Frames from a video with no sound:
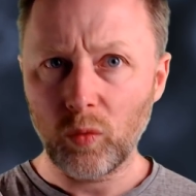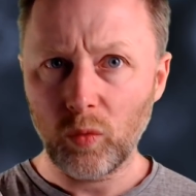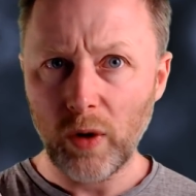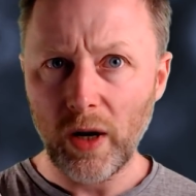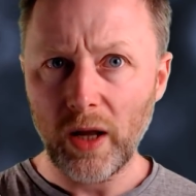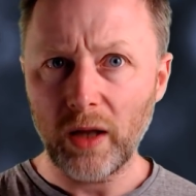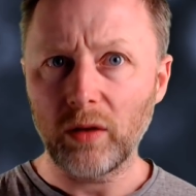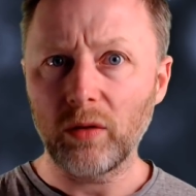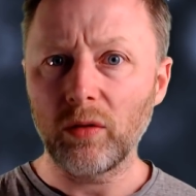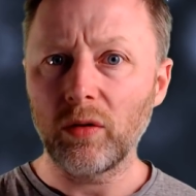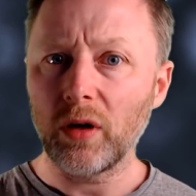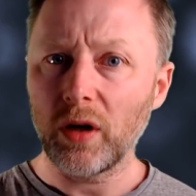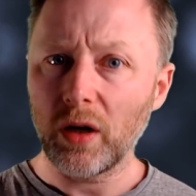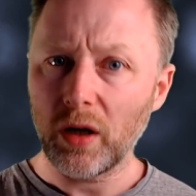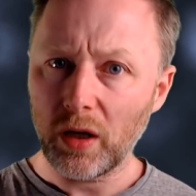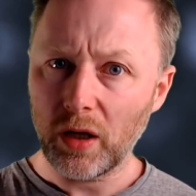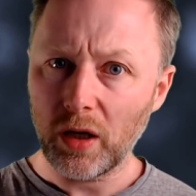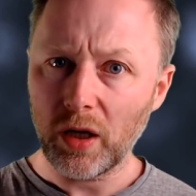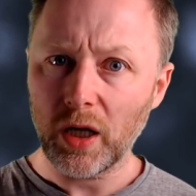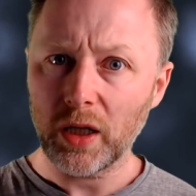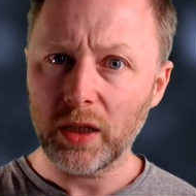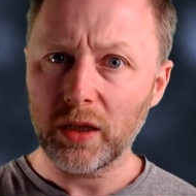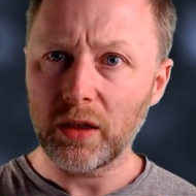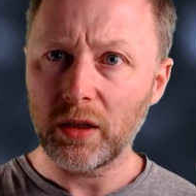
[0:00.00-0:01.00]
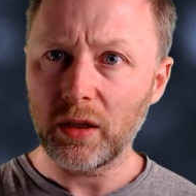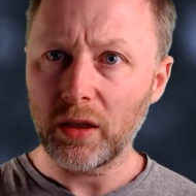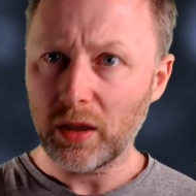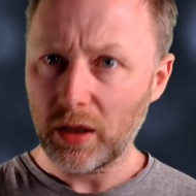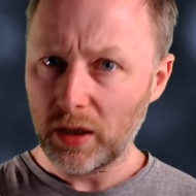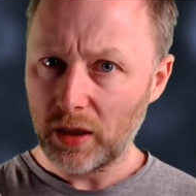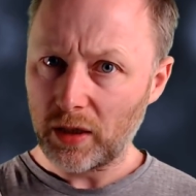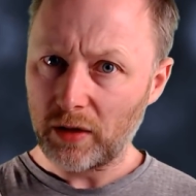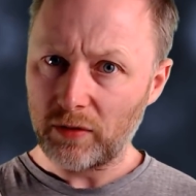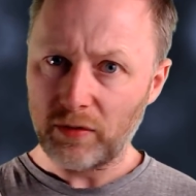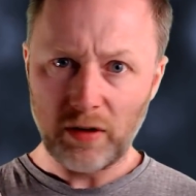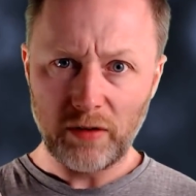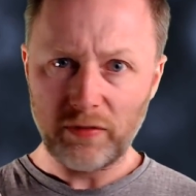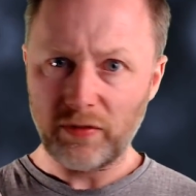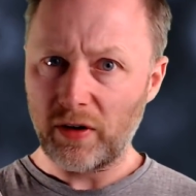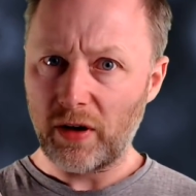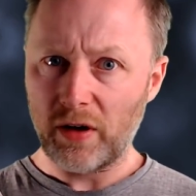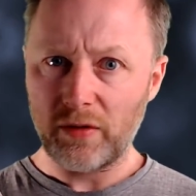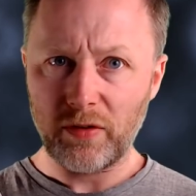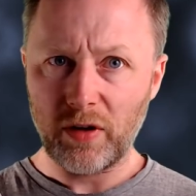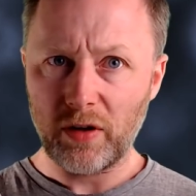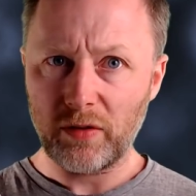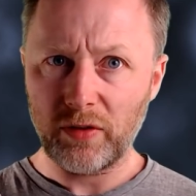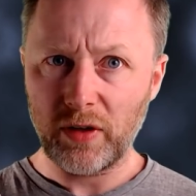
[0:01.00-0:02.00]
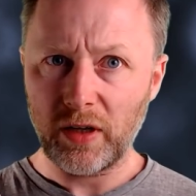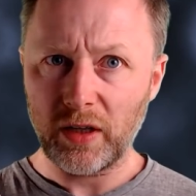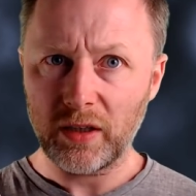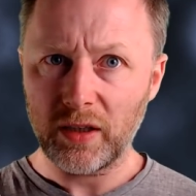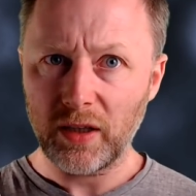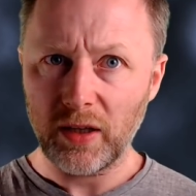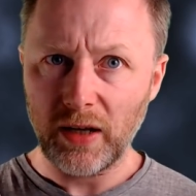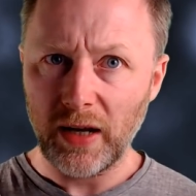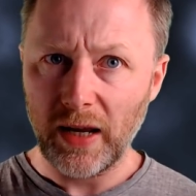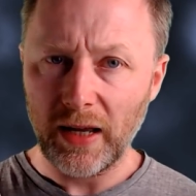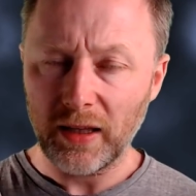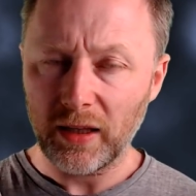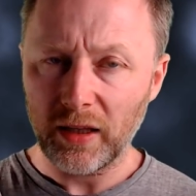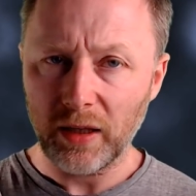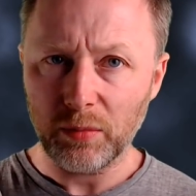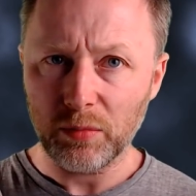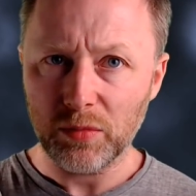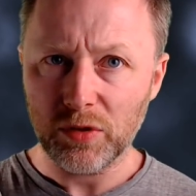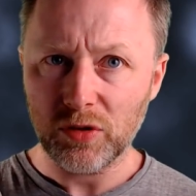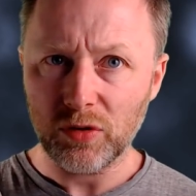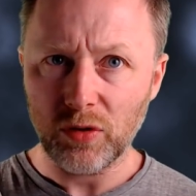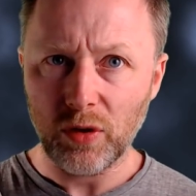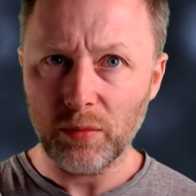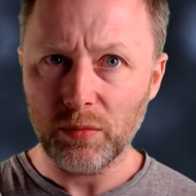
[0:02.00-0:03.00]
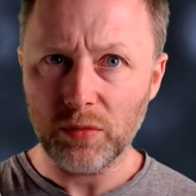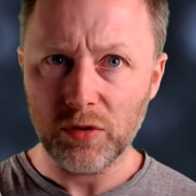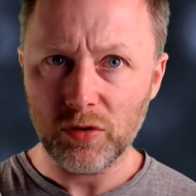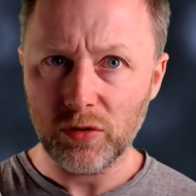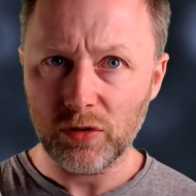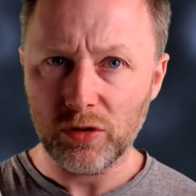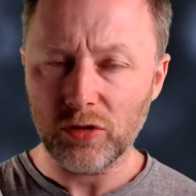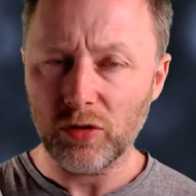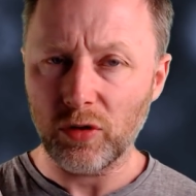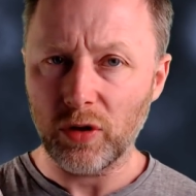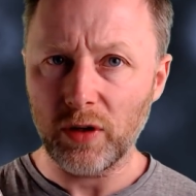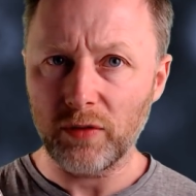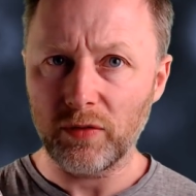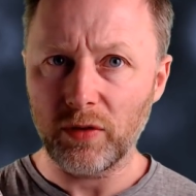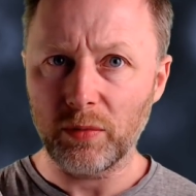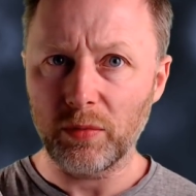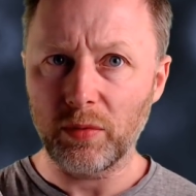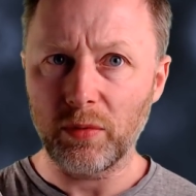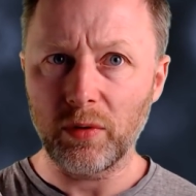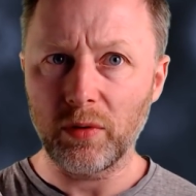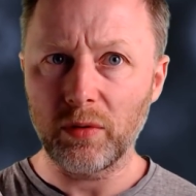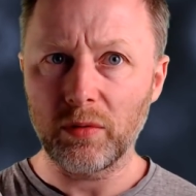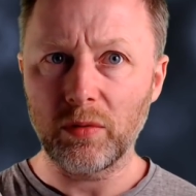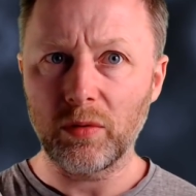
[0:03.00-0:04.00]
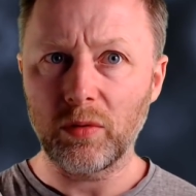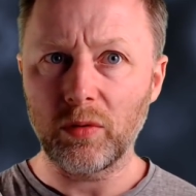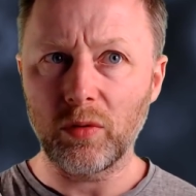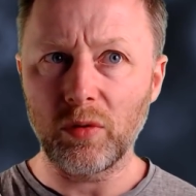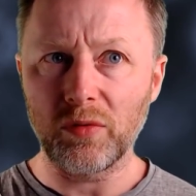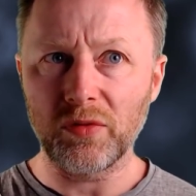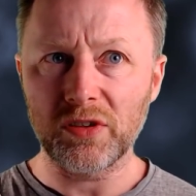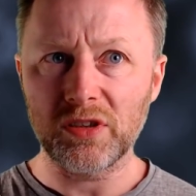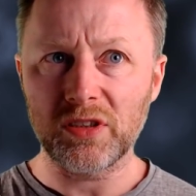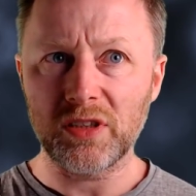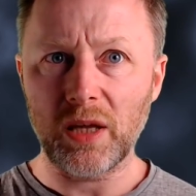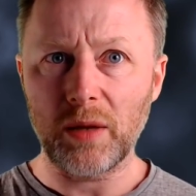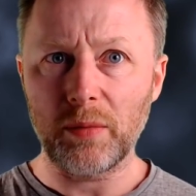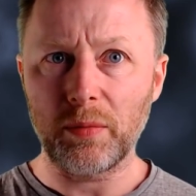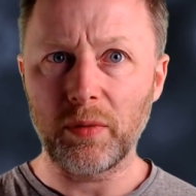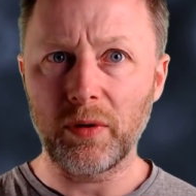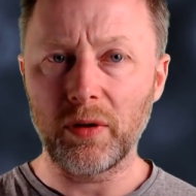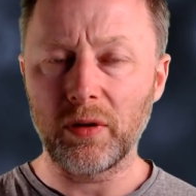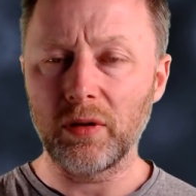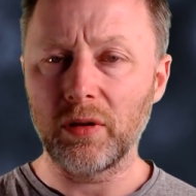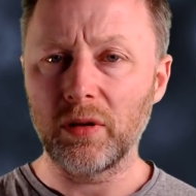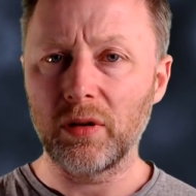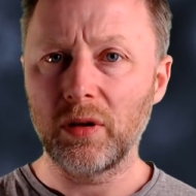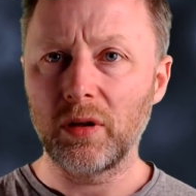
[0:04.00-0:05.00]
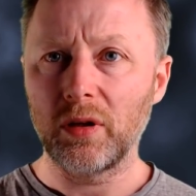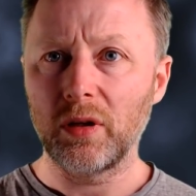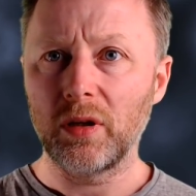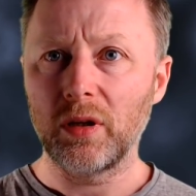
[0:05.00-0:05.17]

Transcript: Well, I've heard correctly, I'm so sorry if I'm overstepping